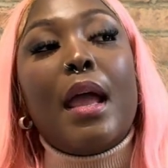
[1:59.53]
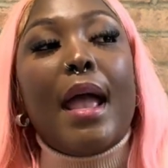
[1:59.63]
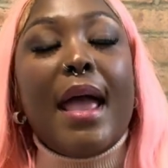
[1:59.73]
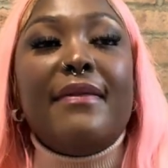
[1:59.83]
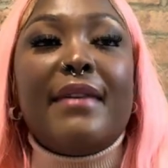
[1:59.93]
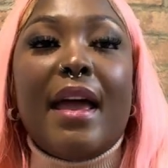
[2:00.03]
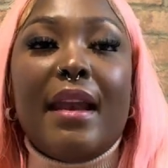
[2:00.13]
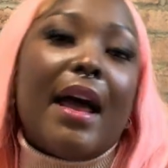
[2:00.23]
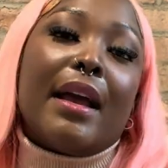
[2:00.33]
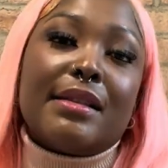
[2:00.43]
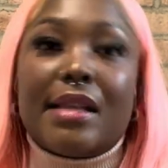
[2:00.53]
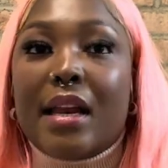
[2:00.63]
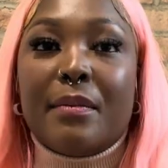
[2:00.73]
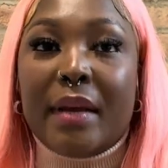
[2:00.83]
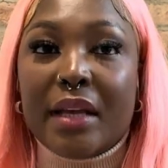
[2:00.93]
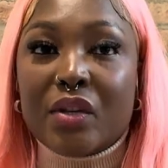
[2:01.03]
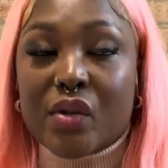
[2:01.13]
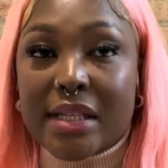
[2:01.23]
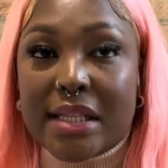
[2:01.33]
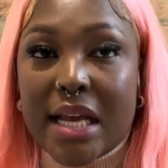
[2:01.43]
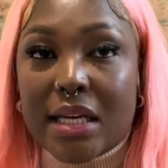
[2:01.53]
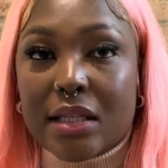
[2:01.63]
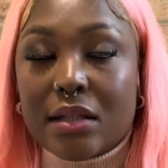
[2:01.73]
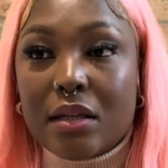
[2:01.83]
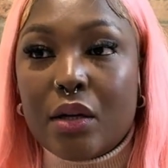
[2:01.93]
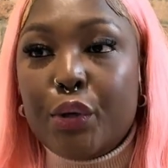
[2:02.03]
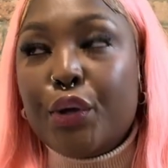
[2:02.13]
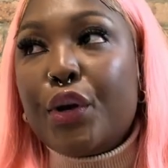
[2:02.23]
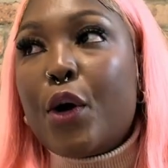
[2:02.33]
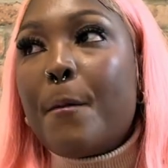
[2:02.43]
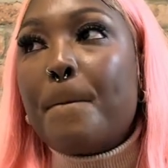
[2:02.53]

And then I started being interested, And